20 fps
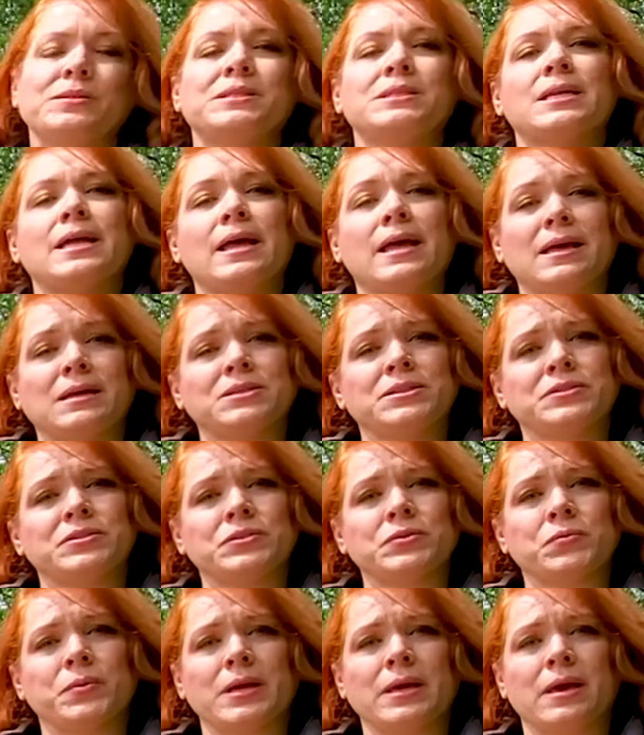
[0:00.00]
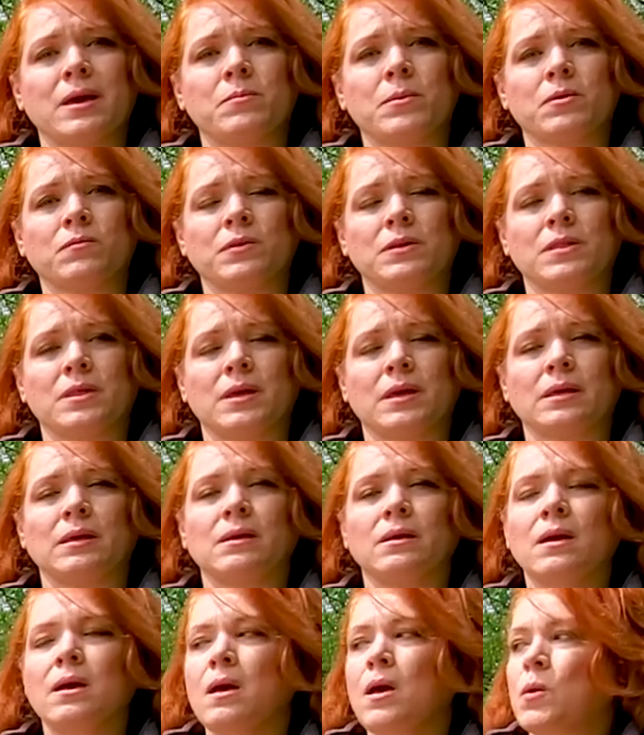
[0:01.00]
today, just to recap everything,
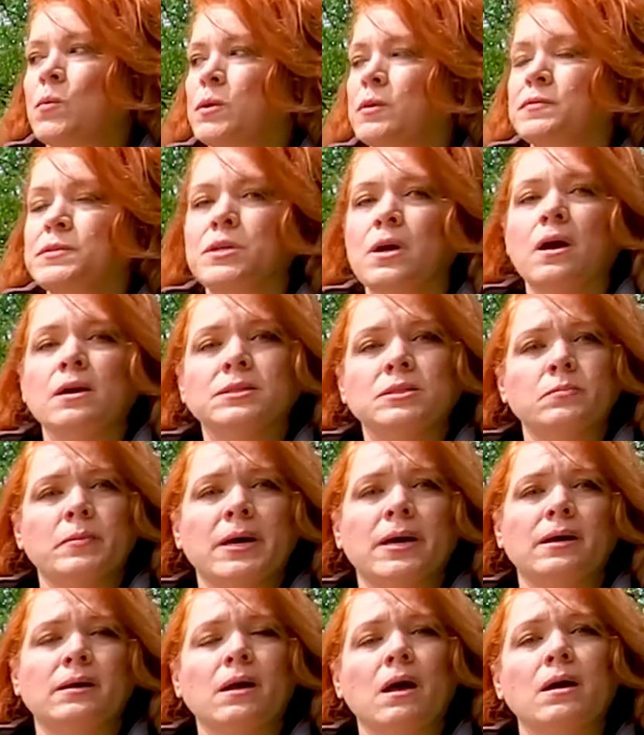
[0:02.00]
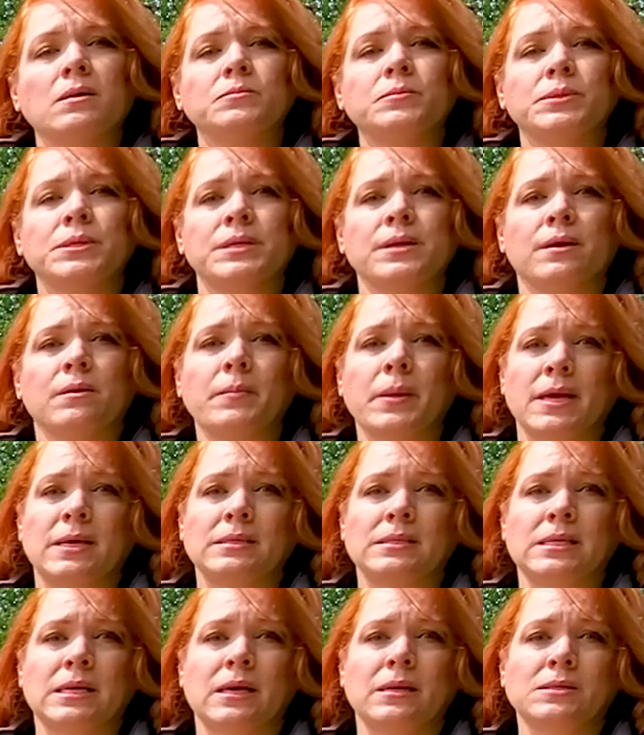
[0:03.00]
we've talked about plein air
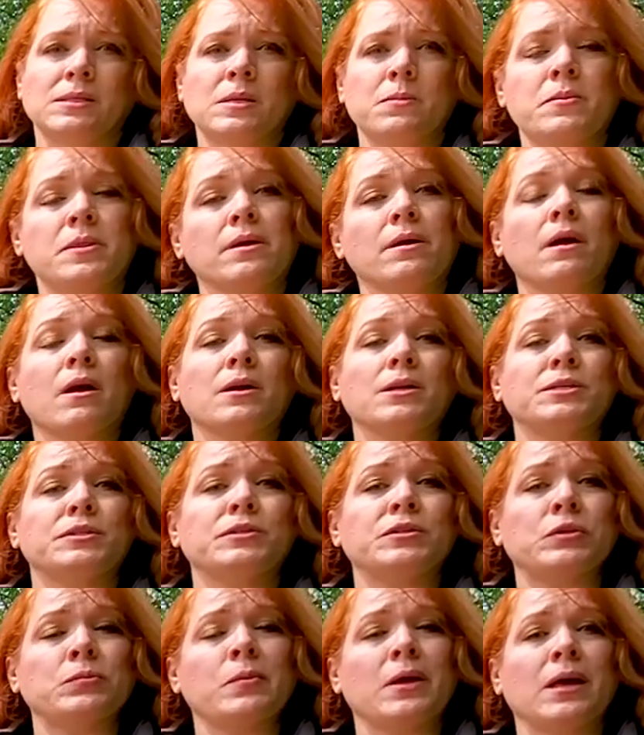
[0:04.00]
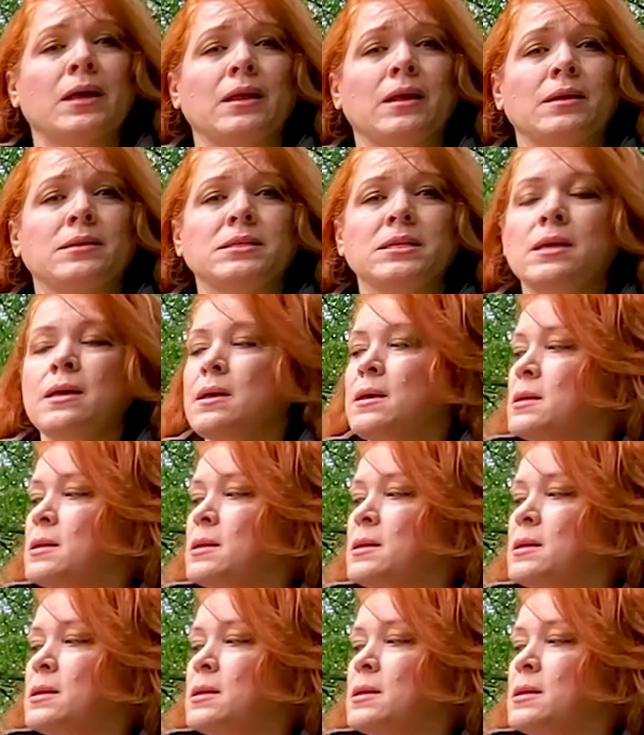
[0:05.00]
painting, some of the artists who made it,